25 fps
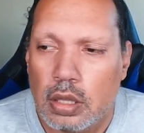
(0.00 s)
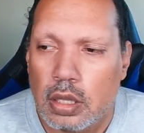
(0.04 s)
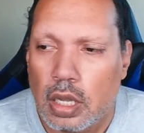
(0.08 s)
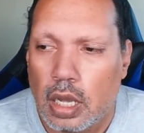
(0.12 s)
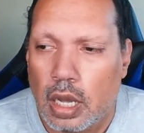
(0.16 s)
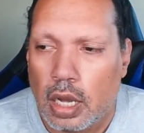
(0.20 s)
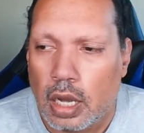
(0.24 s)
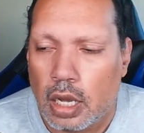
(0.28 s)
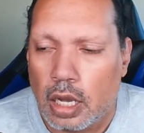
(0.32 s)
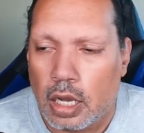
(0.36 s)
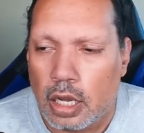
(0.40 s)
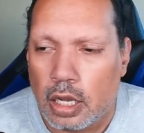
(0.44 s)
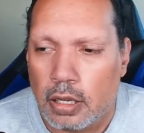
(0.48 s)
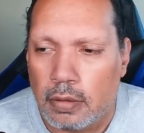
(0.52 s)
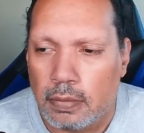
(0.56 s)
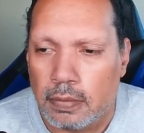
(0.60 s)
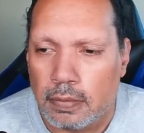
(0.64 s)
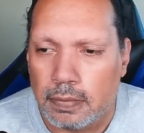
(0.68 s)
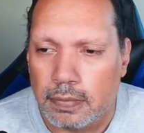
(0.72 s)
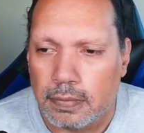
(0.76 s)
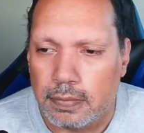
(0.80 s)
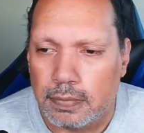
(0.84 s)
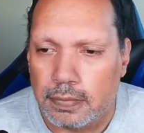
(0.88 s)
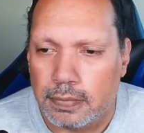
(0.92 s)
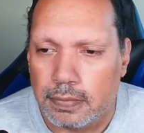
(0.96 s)
Um,
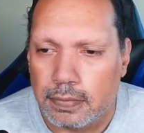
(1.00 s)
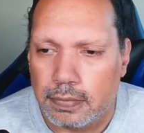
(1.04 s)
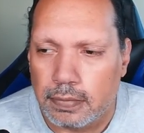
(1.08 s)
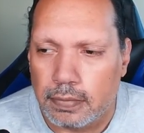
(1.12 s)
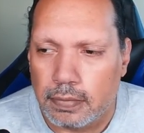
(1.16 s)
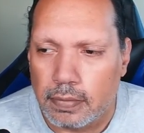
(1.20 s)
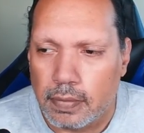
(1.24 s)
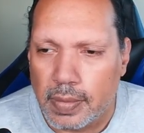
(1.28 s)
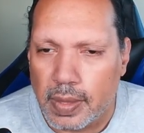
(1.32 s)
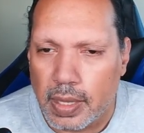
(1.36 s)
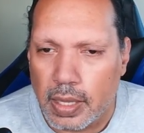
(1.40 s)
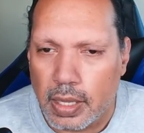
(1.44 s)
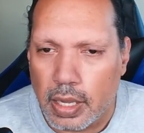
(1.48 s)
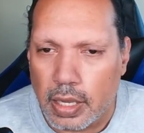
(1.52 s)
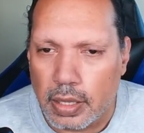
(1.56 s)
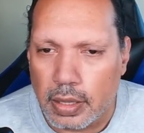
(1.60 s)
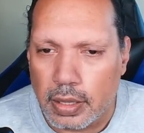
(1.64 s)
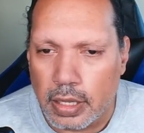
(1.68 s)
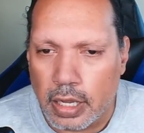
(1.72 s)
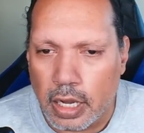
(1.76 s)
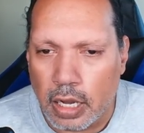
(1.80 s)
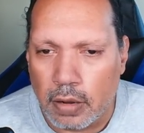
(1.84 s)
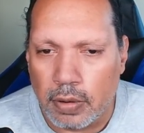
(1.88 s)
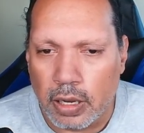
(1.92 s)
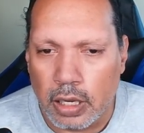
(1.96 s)

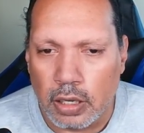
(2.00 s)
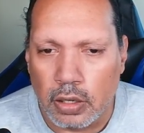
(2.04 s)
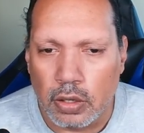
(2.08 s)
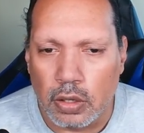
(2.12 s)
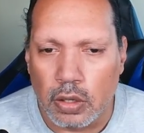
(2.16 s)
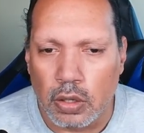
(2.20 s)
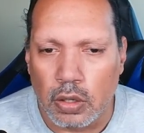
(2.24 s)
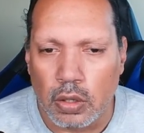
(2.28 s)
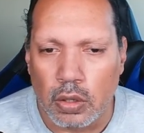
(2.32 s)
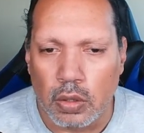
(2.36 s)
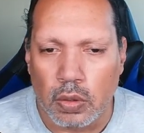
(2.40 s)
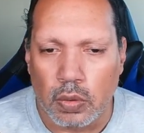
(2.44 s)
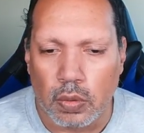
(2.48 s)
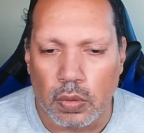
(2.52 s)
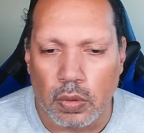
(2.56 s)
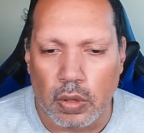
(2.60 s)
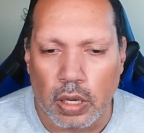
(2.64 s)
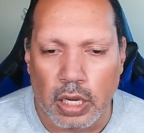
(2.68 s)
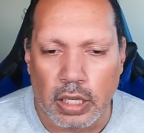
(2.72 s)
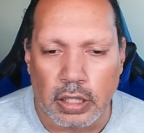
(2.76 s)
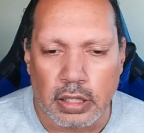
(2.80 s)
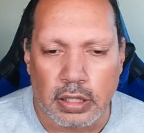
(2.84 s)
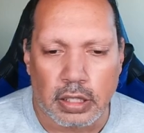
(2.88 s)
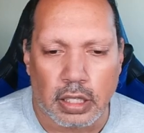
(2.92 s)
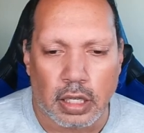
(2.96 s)
Now I know
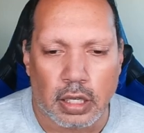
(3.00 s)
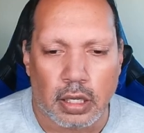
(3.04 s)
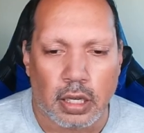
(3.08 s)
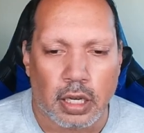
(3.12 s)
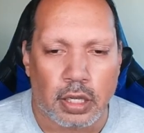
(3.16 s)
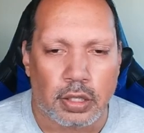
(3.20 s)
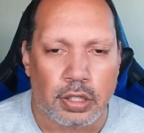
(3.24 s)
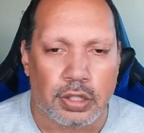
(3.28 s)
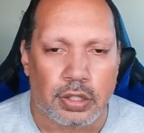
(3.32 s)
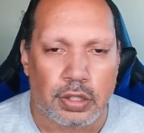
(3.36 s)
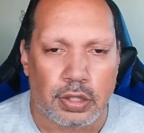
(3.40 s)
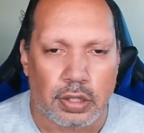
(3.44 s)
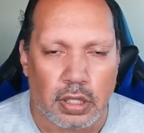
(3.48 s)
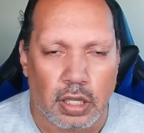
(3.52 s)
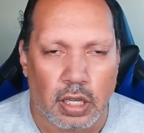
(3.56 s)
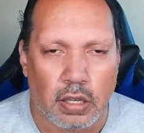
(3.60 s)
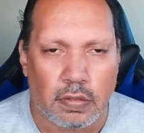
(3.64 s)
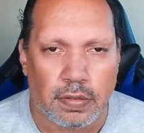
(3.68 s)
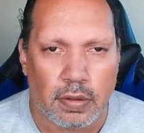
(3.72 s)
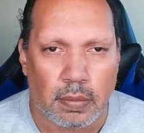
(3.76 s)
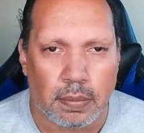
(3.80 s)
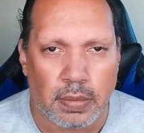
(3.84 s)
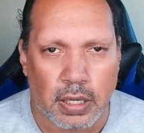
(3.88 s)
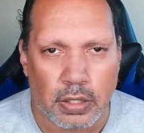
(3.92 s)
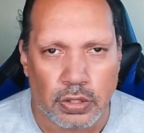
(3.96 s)
I said a lot of stuff
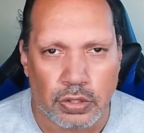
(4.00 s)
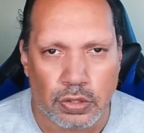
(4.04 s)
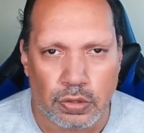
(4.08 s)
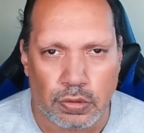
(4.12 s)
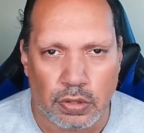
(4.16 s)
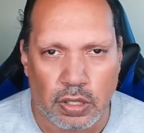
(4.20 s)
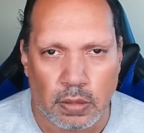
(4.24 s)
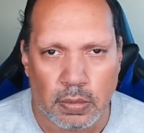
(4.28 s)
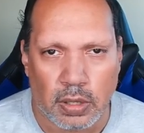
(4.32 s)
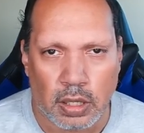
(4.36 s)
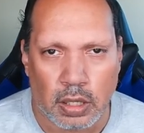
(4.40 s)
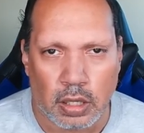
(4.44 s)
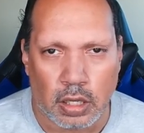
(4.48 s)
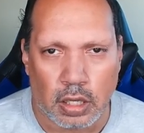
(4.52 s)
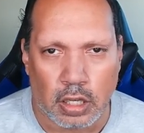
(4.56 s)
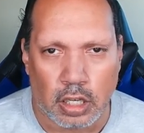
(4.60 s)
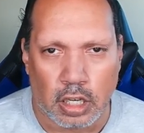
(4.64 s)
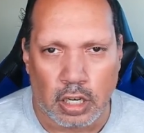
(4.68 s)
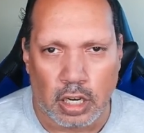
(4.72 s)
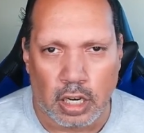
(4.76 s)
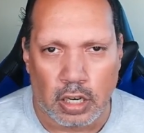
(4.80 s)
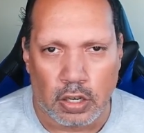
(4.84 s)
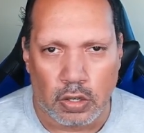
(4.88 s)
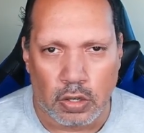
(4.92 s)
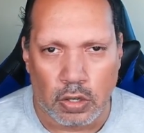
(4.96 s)
about streaming, and then
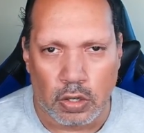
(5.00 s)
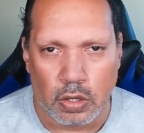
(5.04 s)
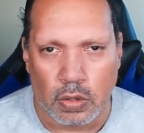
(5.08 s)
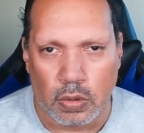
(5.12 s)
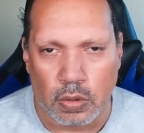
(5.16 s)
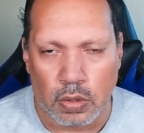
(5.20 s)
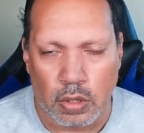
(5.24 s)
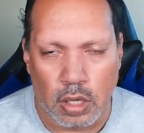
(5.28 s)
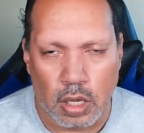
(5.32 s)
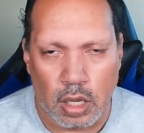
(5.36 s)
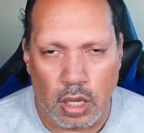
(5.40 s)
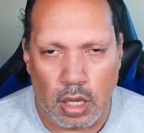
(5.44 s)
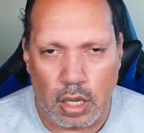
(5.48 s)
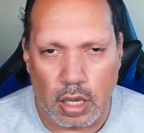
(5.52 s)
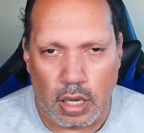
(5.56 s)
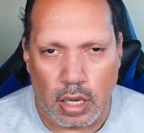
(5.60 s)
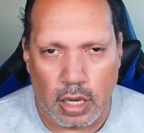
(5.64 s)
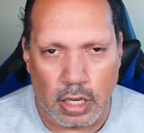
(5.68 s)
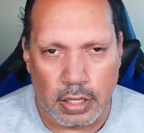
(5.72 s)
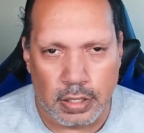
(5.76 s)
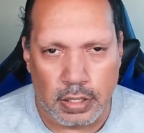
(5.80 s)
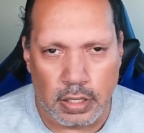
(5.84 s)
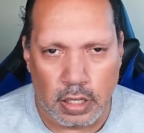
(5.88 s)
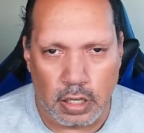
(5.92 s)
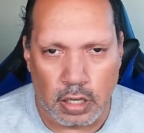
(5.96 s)
I know I
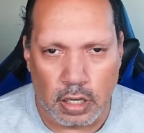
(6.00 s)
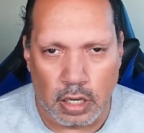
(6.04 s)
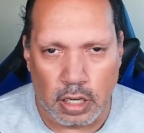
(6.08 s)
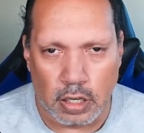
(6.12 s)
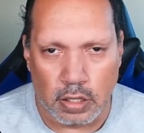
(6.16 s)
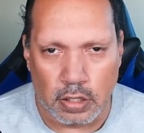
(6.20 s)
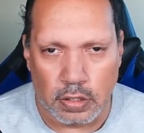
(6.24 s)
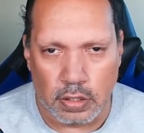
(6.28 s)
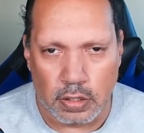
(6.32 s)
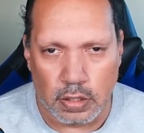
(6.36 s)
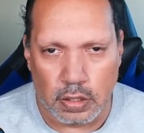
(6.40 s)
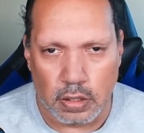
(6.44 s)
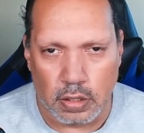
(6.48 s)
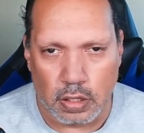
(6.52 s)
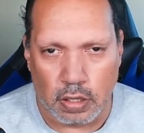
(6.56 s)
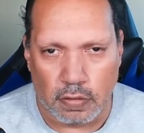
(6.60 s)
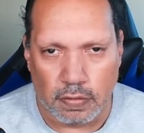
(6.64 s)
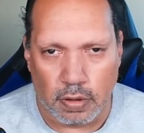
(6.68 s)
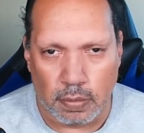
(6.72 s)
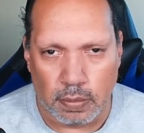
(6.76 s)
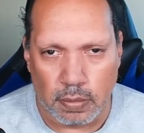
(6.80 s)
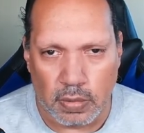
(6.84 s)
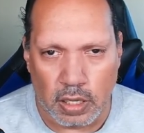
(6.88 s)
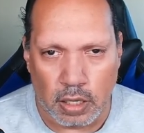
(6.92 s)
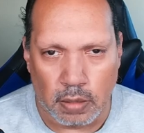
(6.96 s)
said a lot of stuff
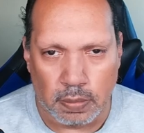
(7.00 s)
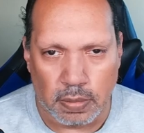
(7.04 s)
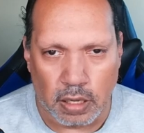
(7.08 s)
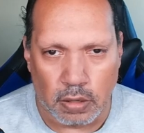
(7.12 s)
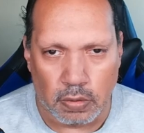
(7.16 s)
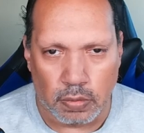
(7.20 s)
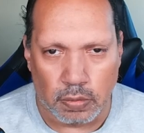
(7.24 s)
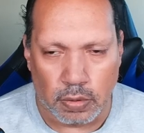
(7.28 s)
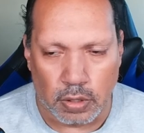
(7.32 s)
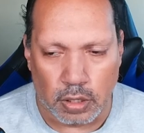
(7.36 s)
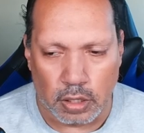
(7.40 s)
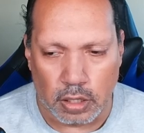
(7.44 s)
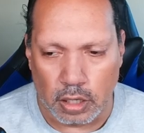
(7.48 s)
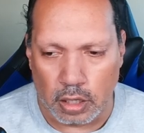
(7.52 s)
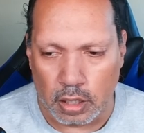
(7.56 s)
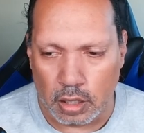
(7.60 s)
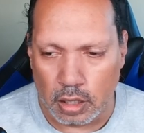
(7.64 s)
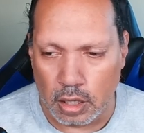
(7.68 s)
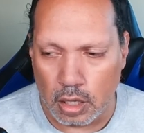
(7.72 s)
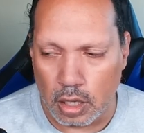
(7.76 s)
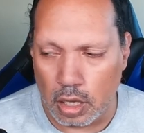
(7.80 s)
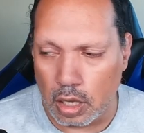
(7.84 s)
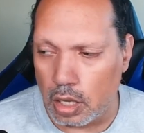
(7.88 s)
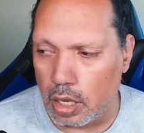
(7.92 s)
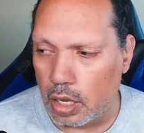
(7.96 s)
of me about working,
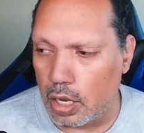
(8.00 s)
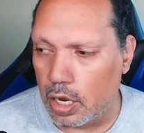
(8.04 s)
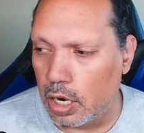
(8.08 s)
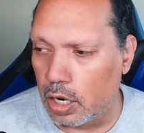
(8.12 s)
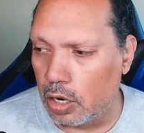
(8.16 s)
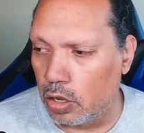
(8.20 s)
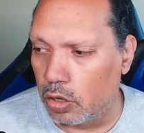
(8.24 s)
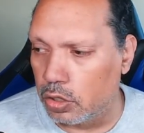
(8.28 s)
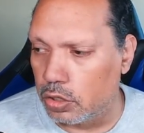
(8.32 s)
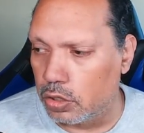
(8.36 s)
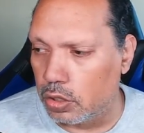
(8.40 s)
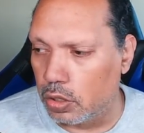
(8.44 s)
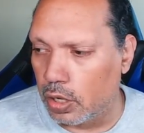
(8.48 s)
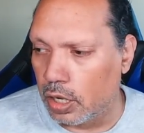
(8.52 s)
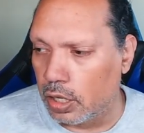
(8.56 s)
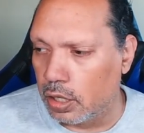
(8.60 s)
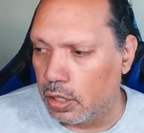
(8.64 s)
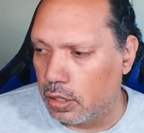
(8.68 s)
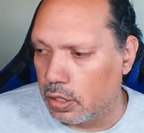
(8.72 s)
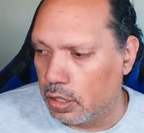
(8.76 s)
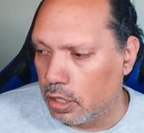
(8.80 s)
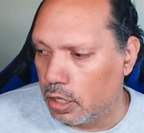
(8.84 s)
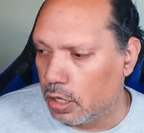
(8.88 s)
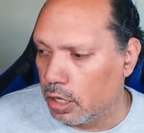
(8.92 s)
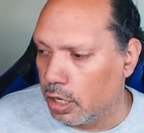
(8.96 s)
and also I
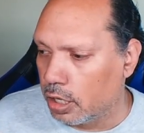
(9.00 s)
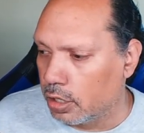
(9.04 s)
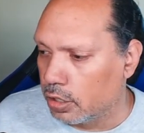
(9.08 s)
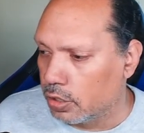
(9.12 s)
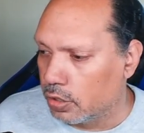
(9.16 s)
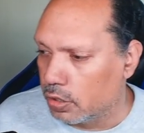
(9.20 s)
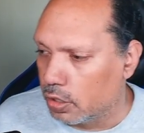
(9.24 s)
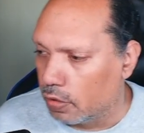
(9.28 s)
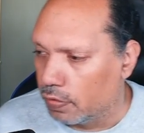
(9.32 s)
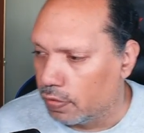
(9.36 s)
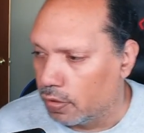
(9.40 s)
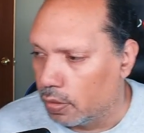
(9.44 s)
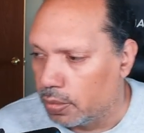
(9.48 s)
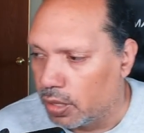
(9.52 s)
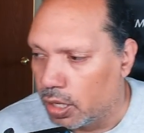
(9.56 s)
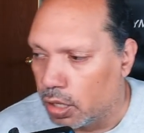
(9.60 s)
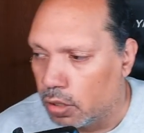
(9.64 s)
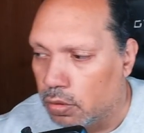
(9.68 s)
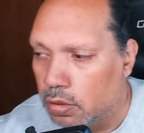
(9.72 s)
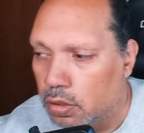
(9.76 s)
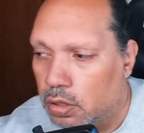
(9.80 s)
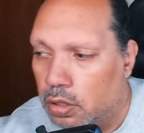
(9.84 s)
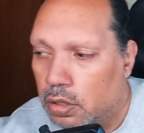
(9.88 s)
said a lot of stuff about